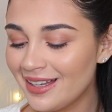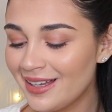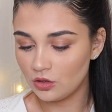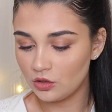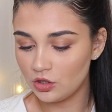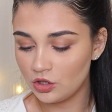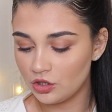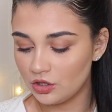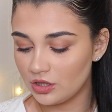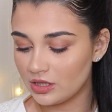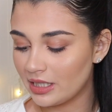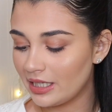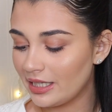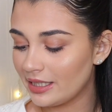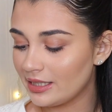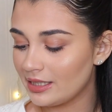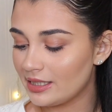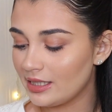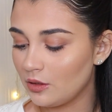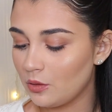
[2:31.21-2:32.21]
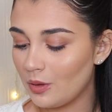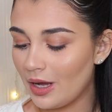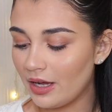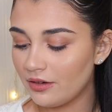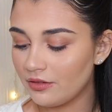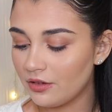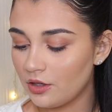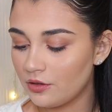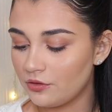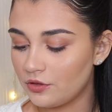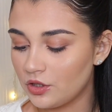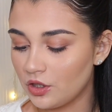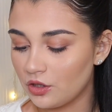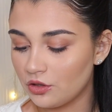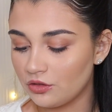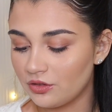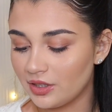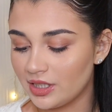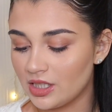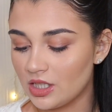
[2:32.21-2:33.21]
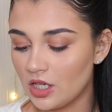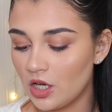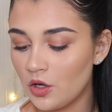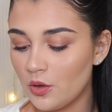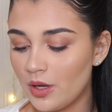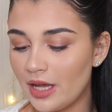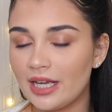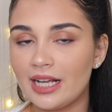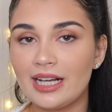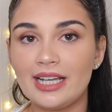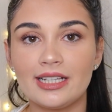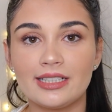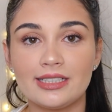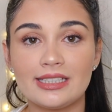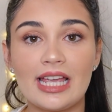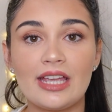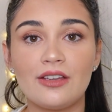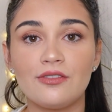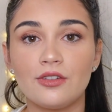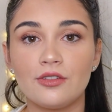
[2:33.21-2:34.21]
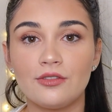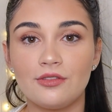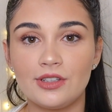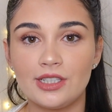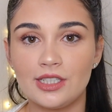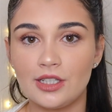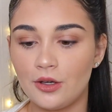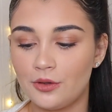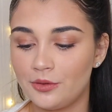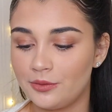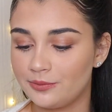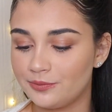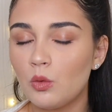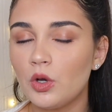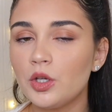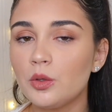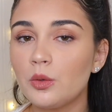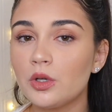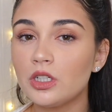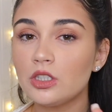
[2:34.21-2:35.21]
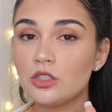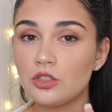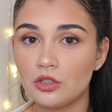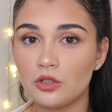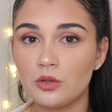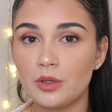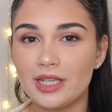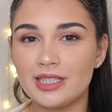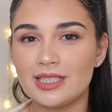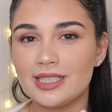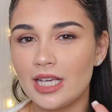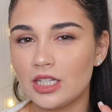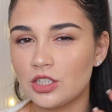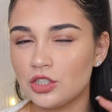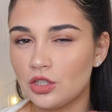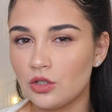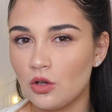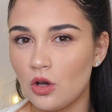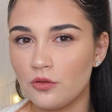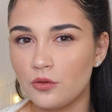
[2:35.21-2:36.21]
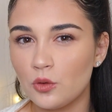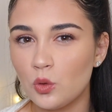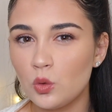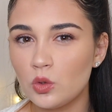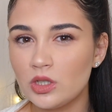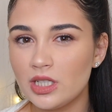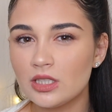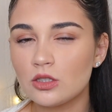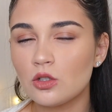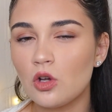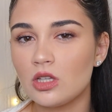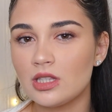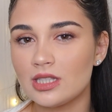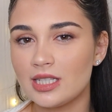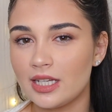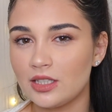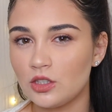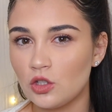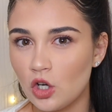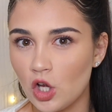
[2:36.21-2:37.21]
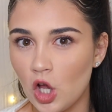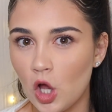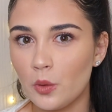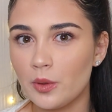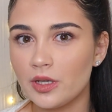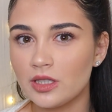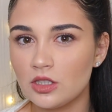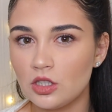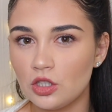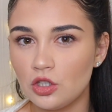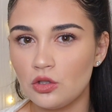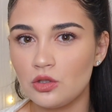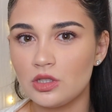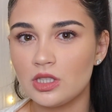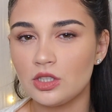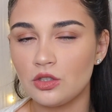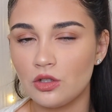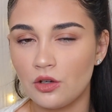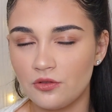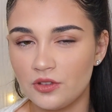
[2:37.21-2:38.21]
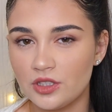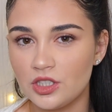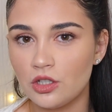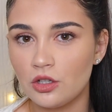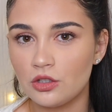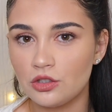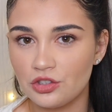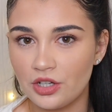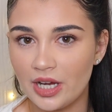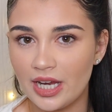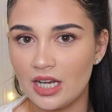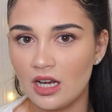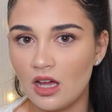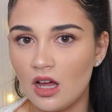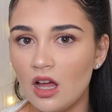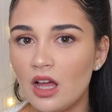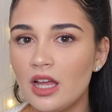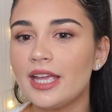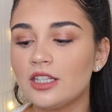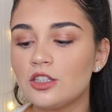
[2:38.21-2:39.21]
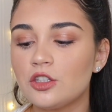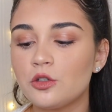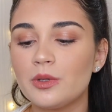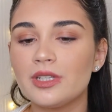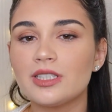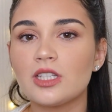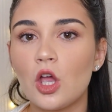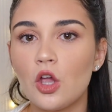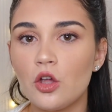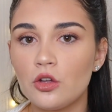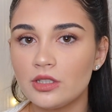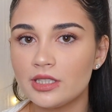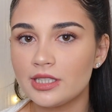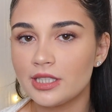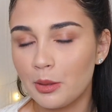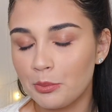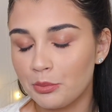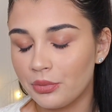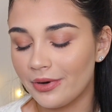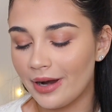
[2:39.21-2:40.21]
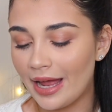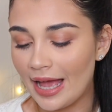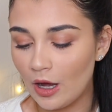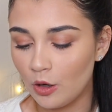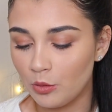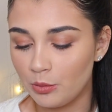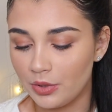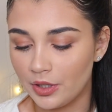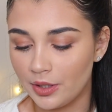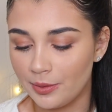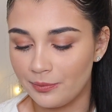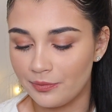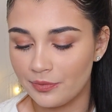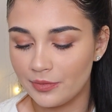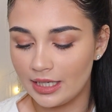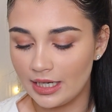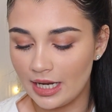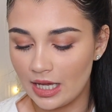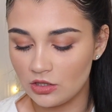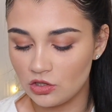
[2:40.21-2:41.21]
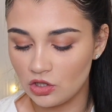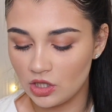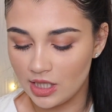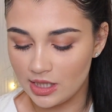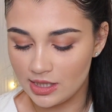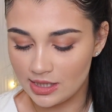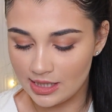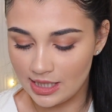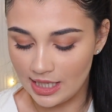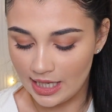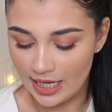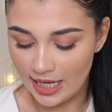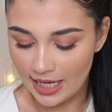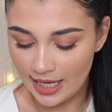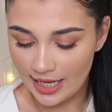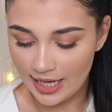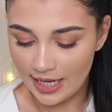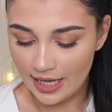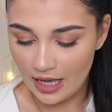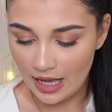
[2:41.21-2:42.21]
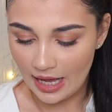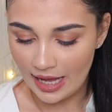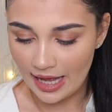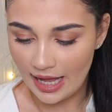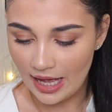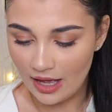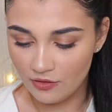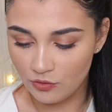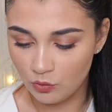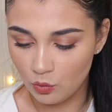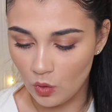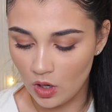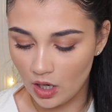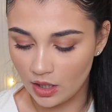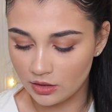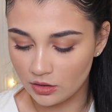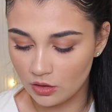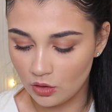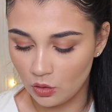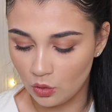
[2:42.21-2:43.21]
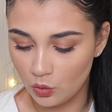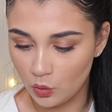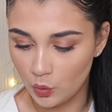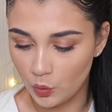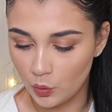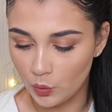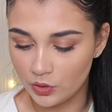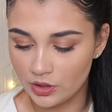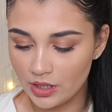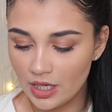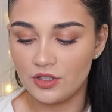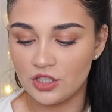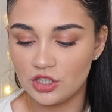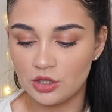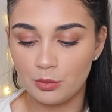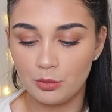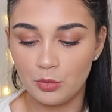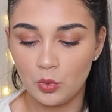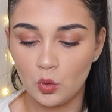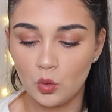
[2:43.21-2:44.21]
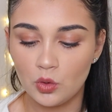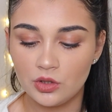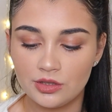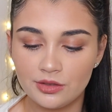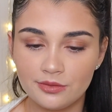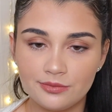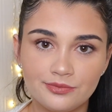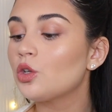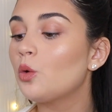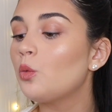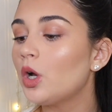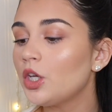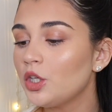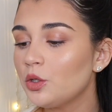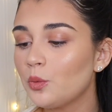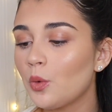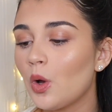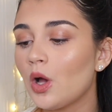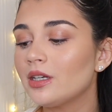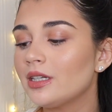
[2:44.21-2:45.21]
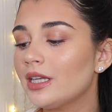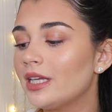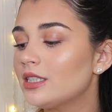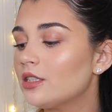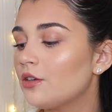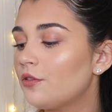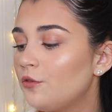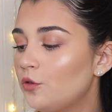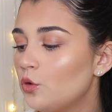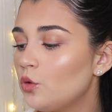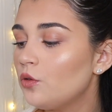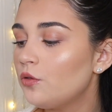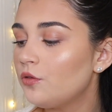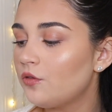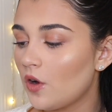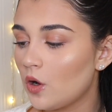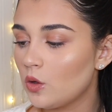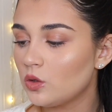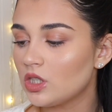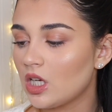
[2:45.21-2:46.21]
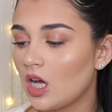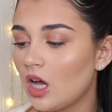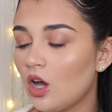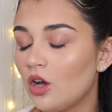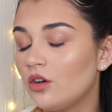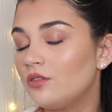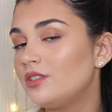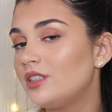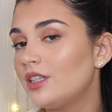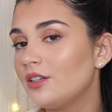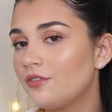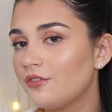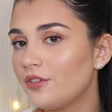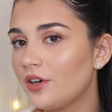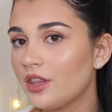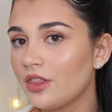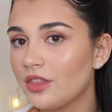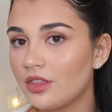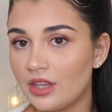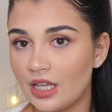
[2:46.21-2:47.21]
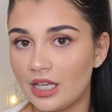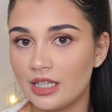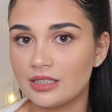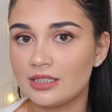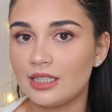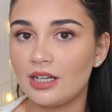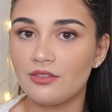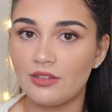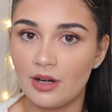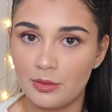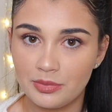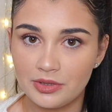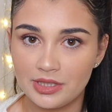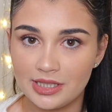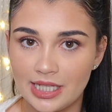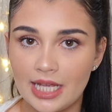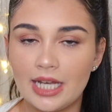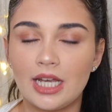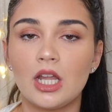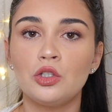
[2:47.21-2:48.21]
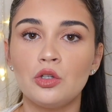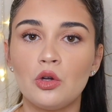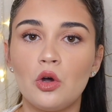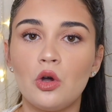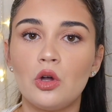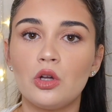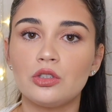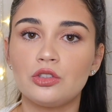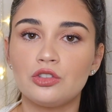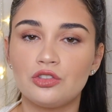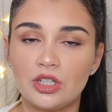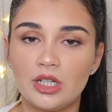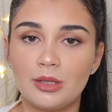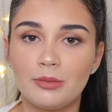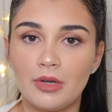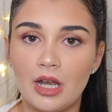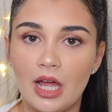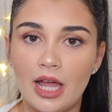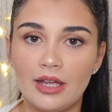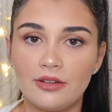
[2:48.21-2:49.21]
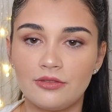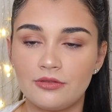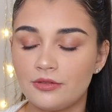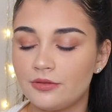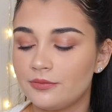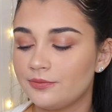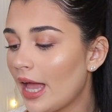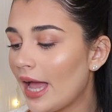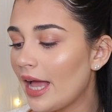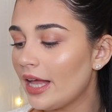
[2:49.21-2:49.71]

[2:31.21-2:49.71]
So all you do is click this little arrow if you don't already know, and click save video. What you want to do is section off all this content you're going to use in your video trailer into its own separate album. And as you can see here, I have one called vision board. So what you want is a full folder of different things that represent your dream life.